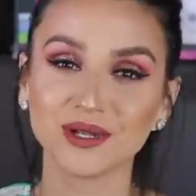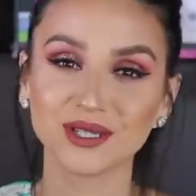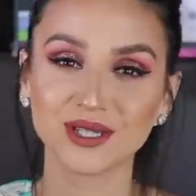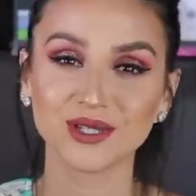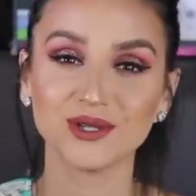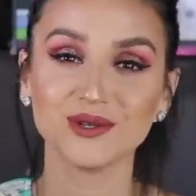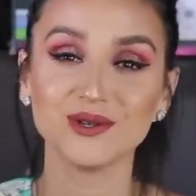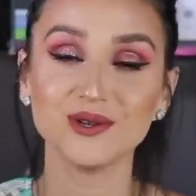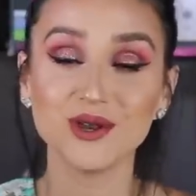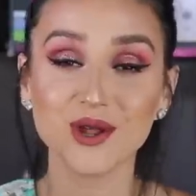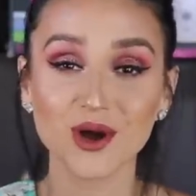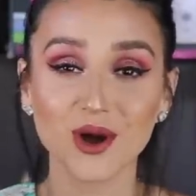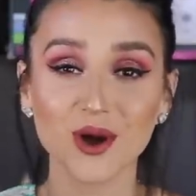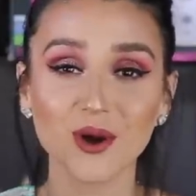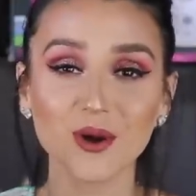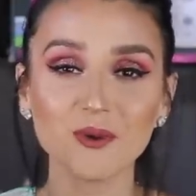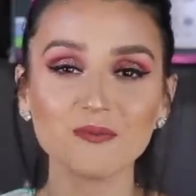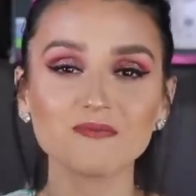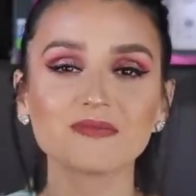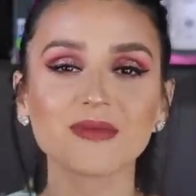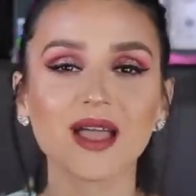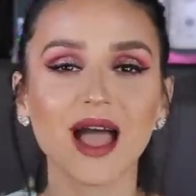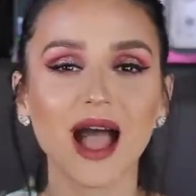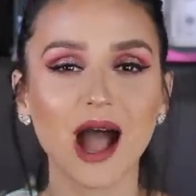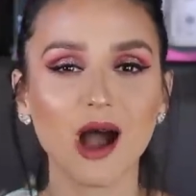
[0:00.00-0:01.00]
want to
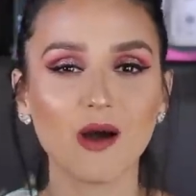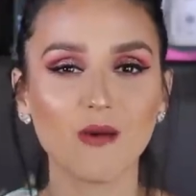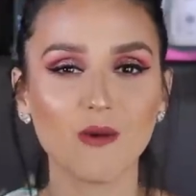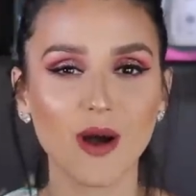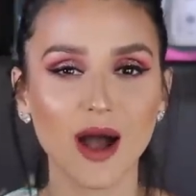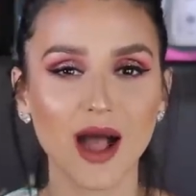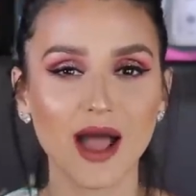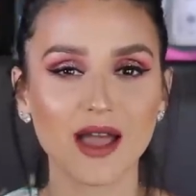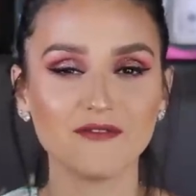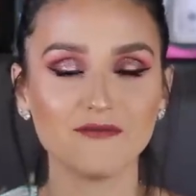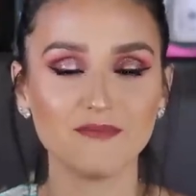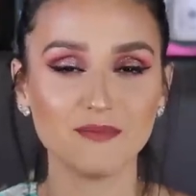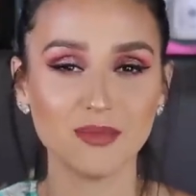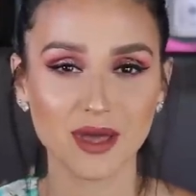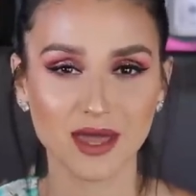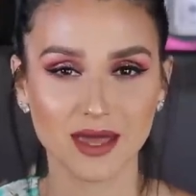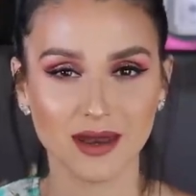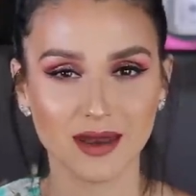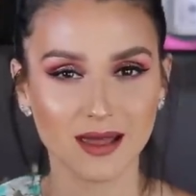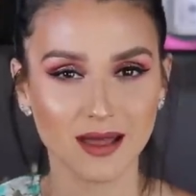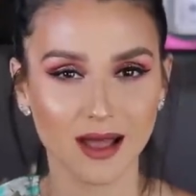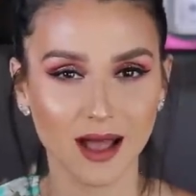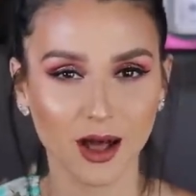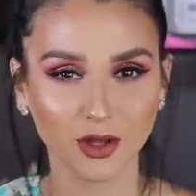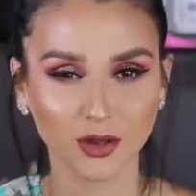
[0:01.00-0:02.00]
know how I've
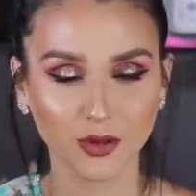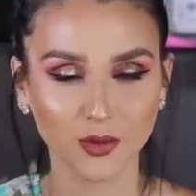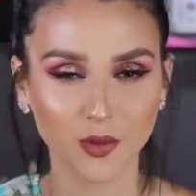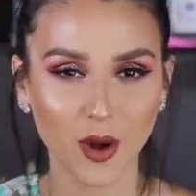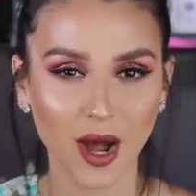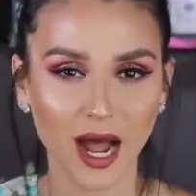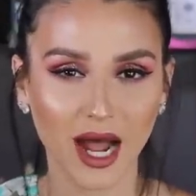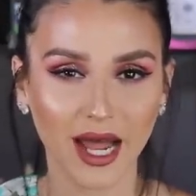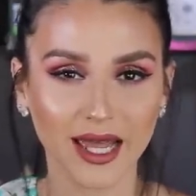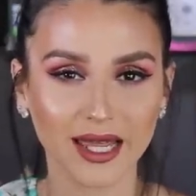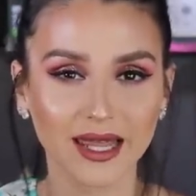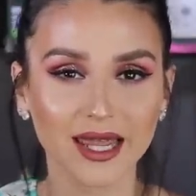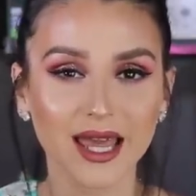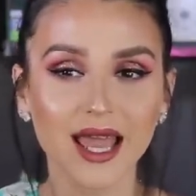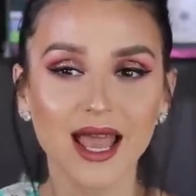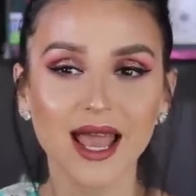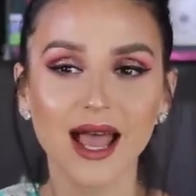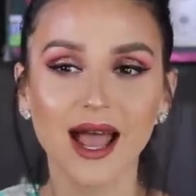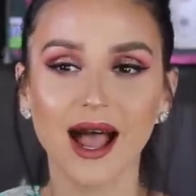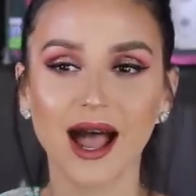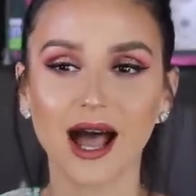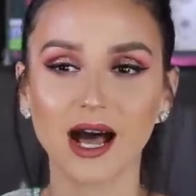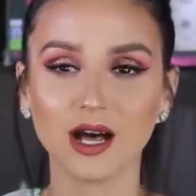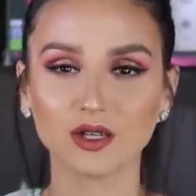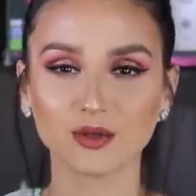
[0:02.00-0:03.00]
been health-wise,
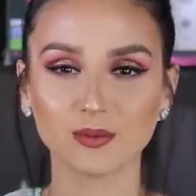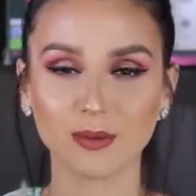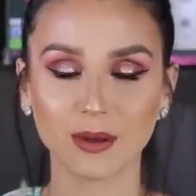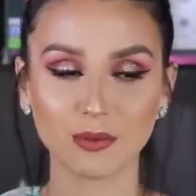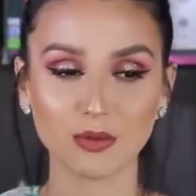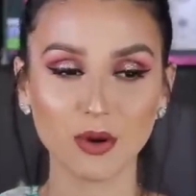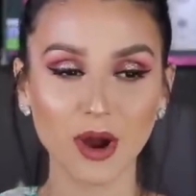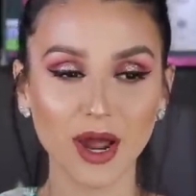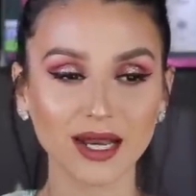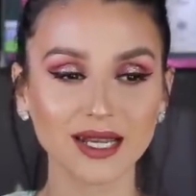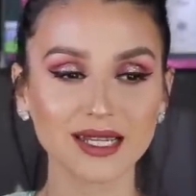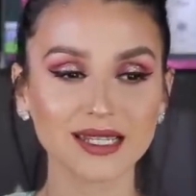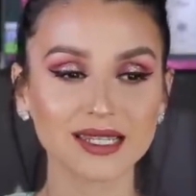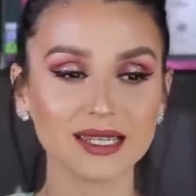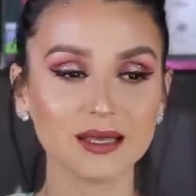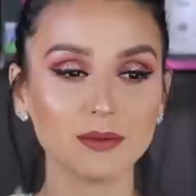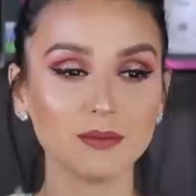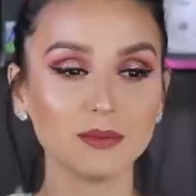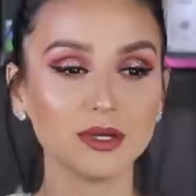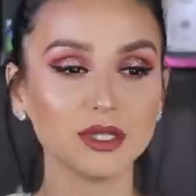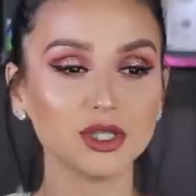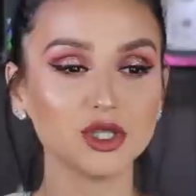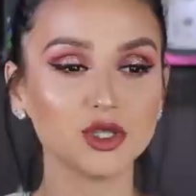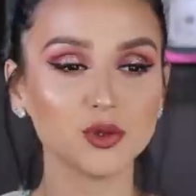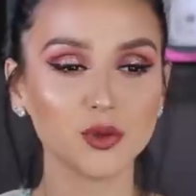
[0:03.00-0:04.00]
how my
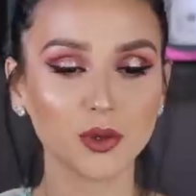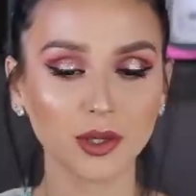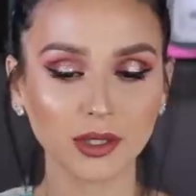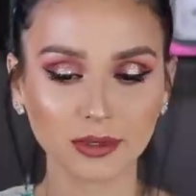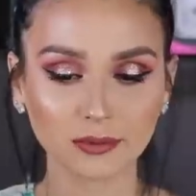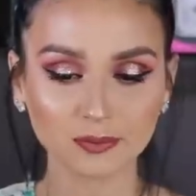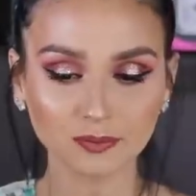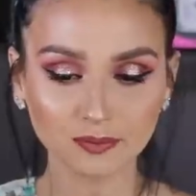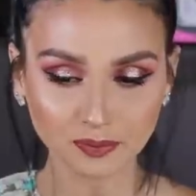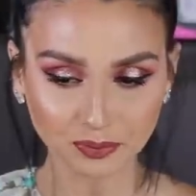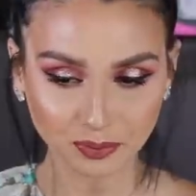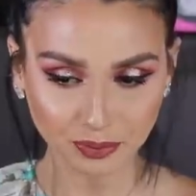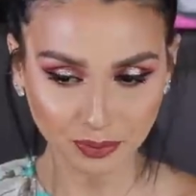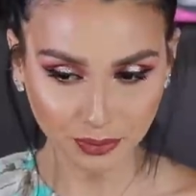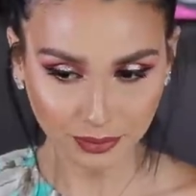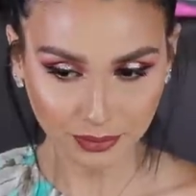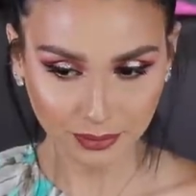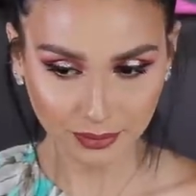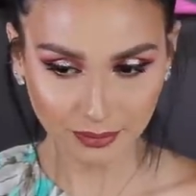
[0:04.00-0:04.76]
pregnancy been doing,